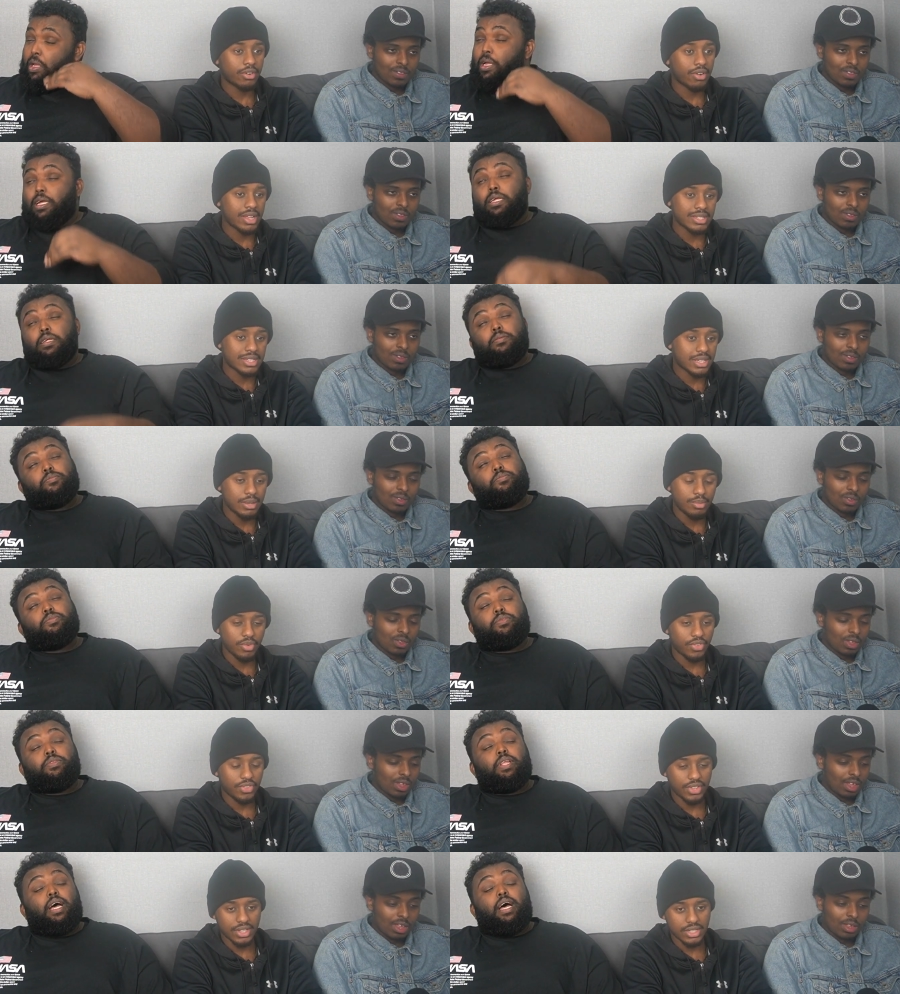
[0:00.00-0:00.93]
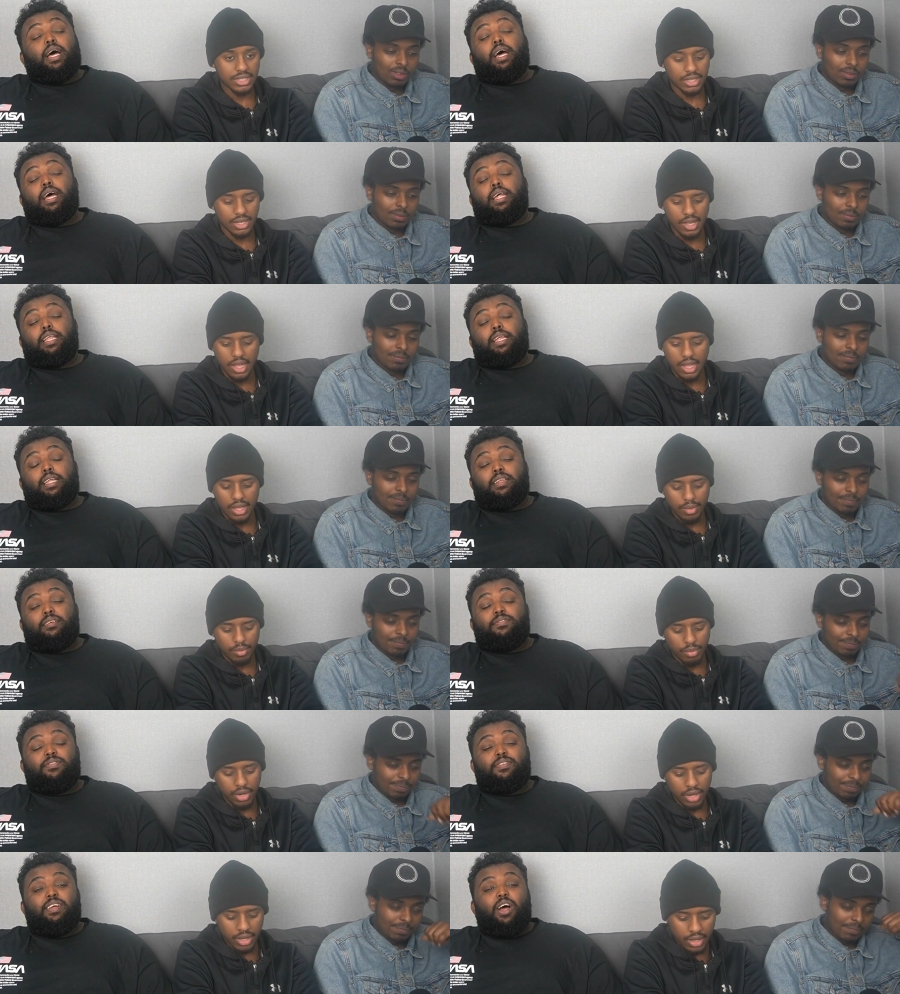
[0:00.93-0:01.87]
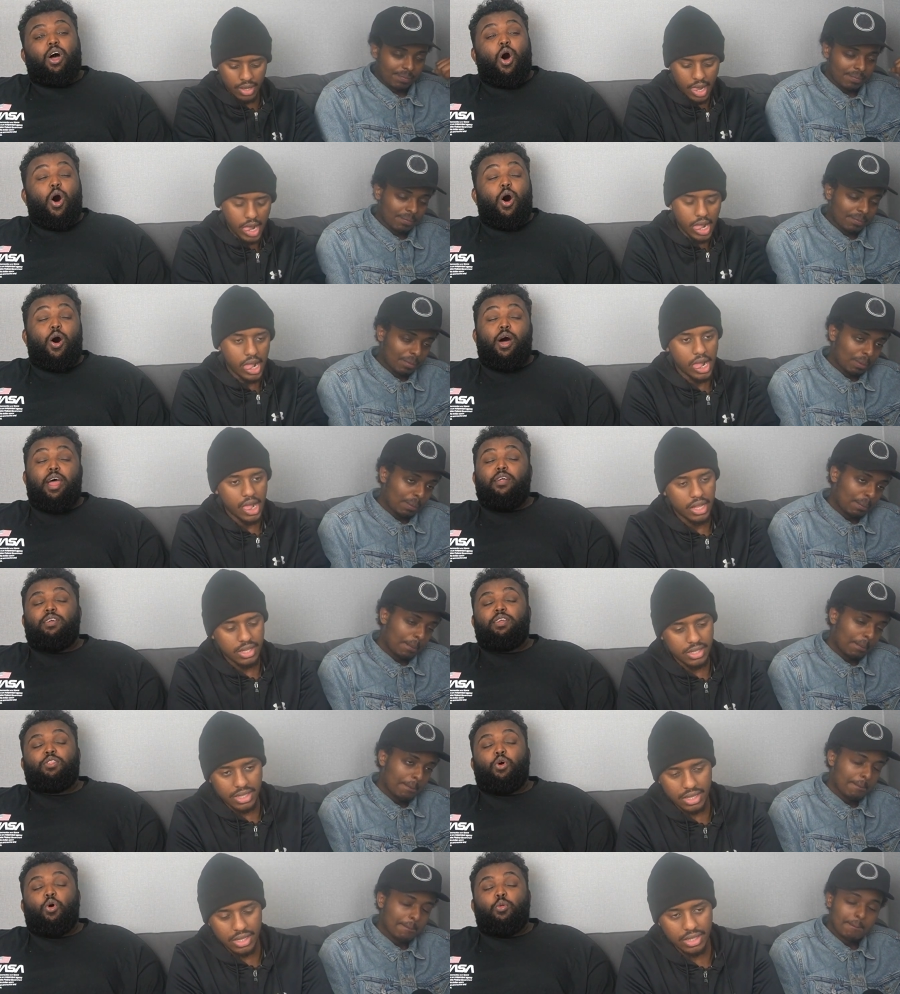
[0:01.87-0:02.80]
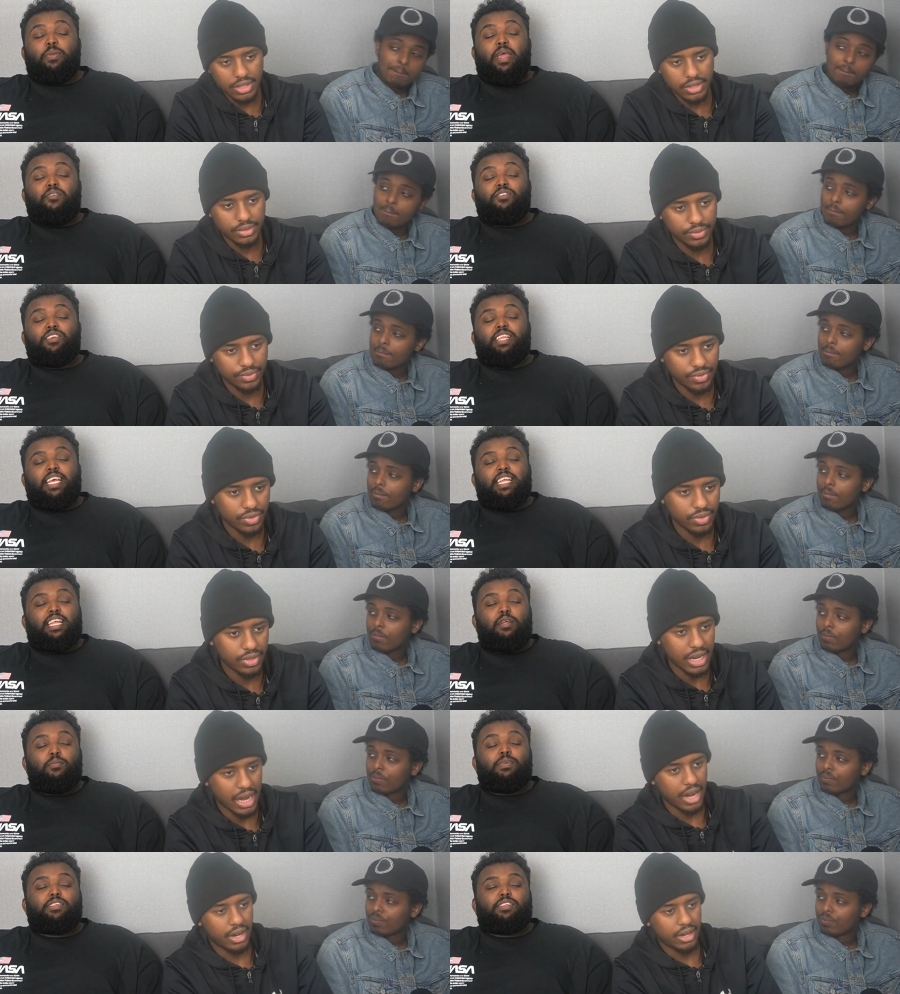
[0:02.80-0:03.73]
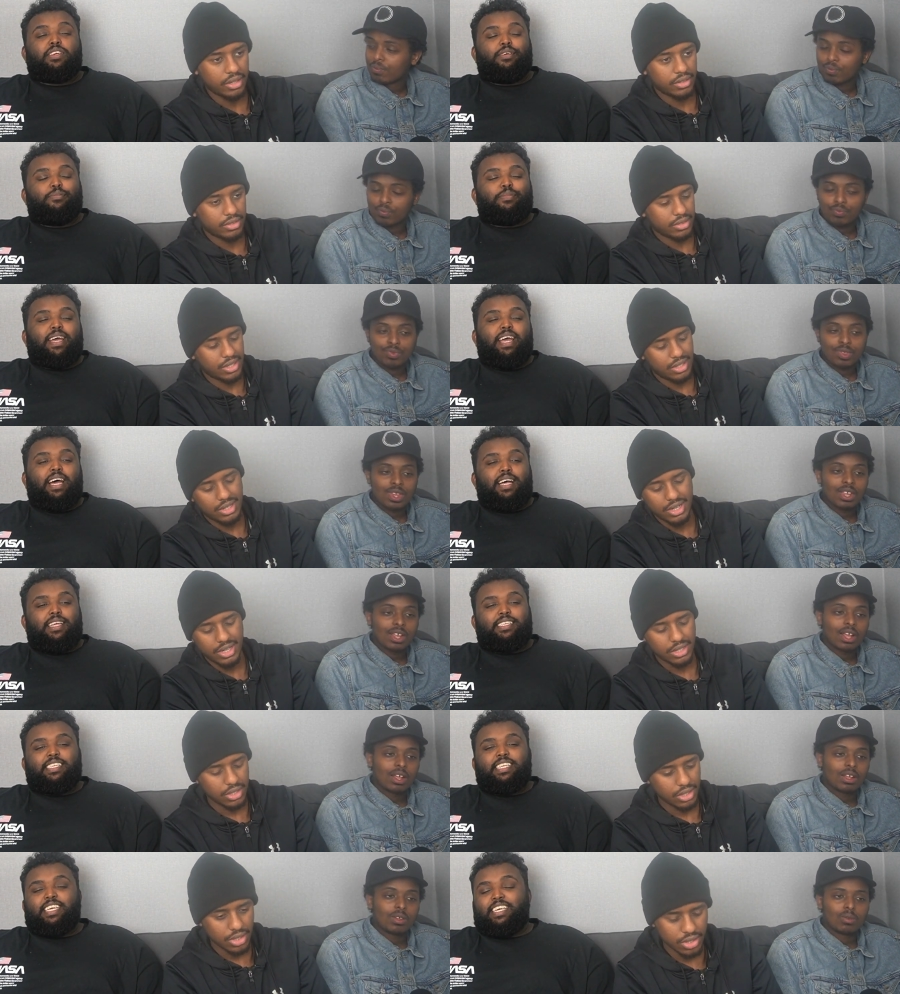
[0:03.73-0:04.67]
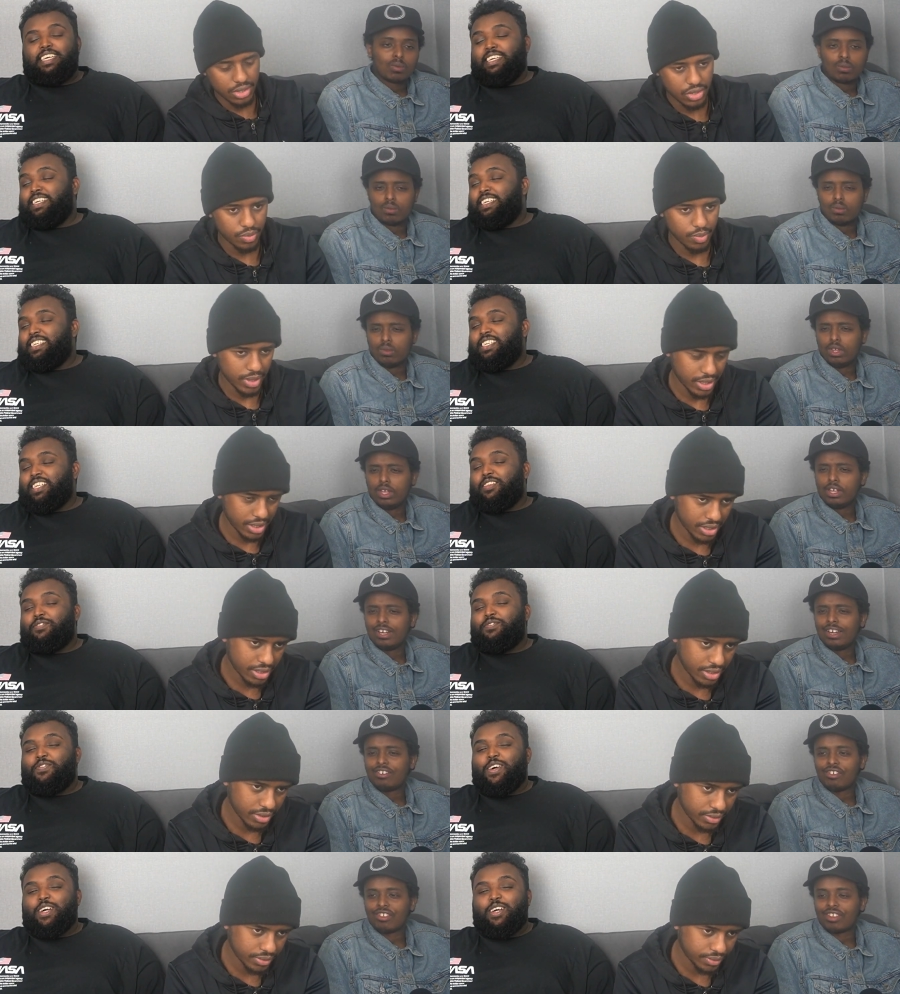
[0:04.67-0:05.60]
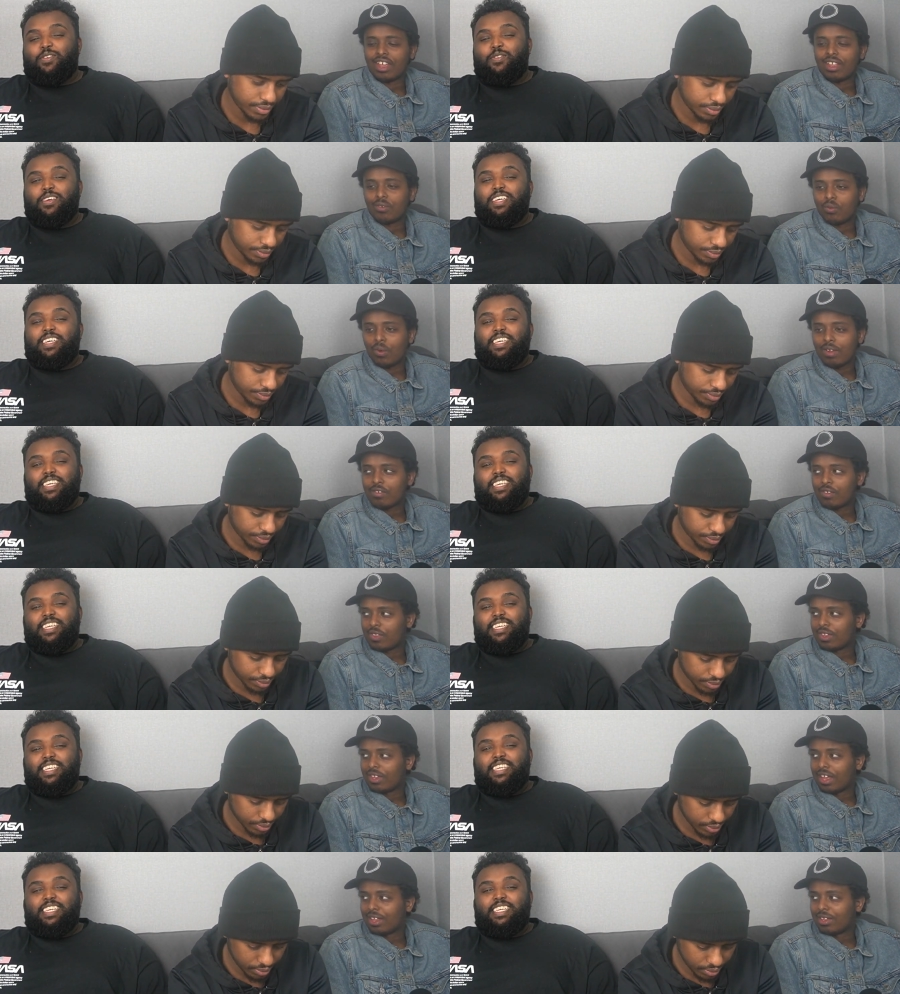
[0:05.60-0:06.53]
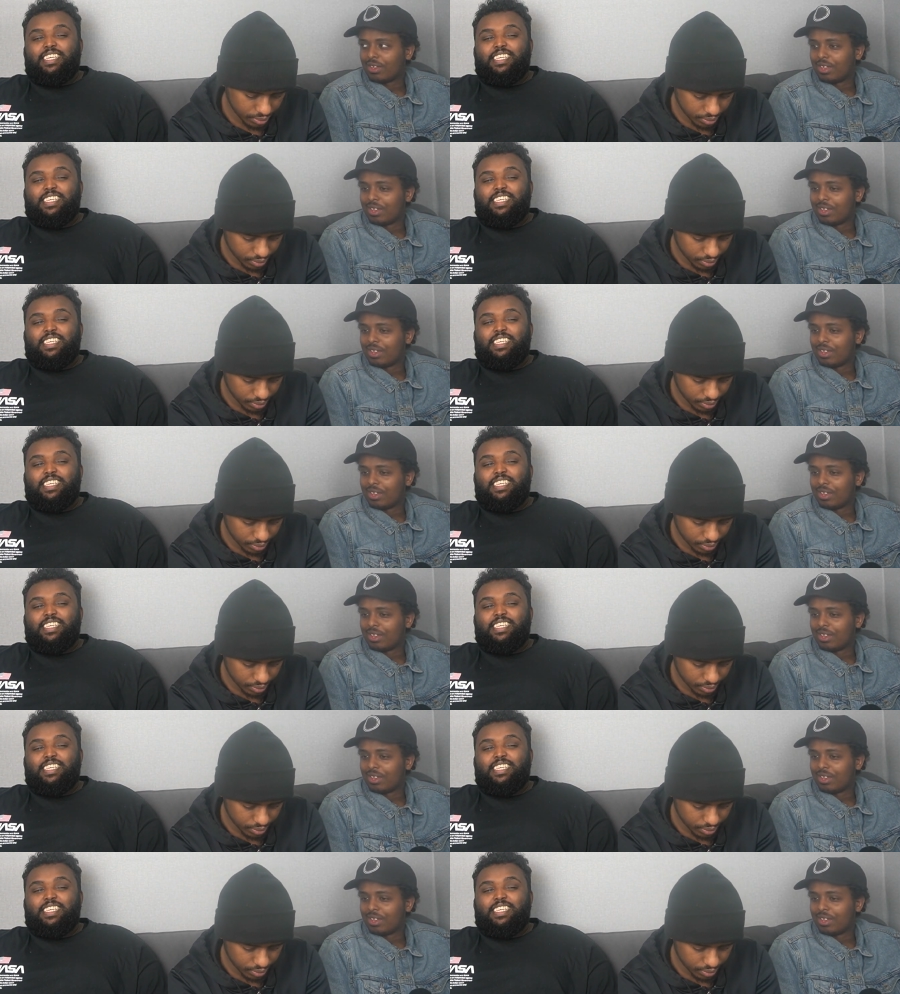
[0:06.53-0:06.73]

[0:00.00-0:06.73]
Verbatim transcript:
Speaker 1: grand scheme of things. Bruh. Oh, Eren told me everything 10 months ago. My ass, nigga. he literally
Speaker 2: said everything that